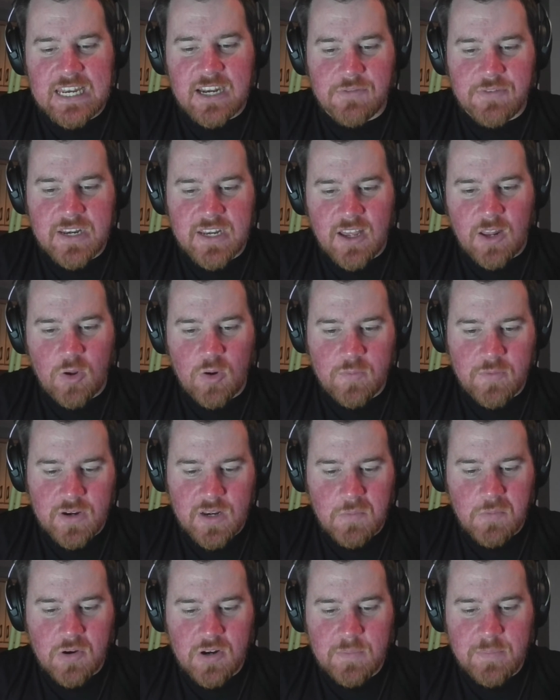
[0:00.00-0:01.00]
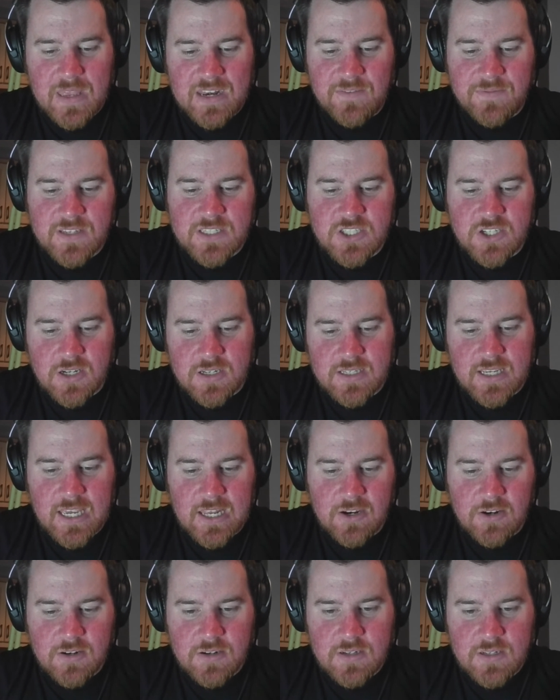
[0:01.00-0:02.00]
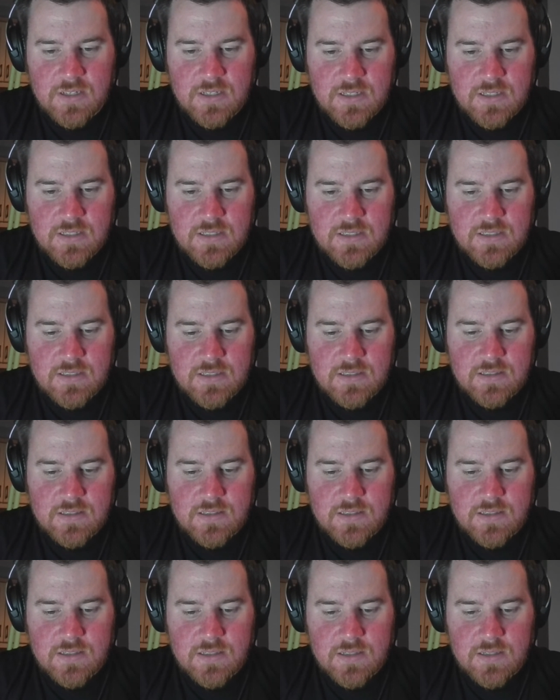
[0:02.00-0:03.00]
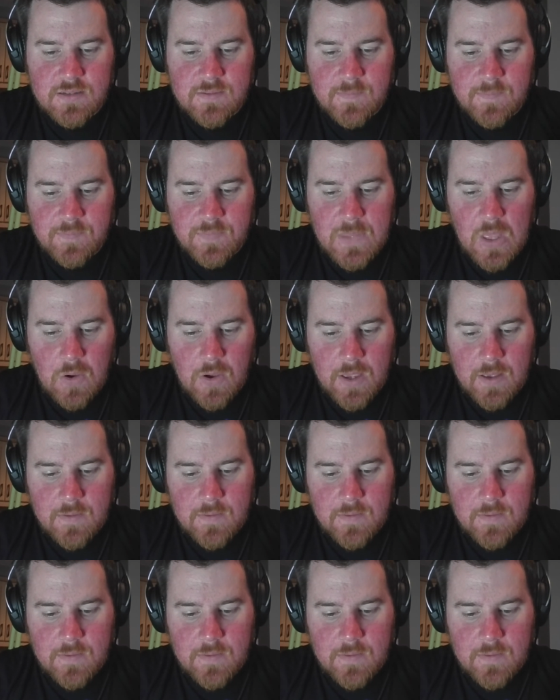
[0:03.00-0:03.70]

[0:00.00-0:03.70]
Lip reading: written all over it, and we're going to benefit Chuck Taylor. All right.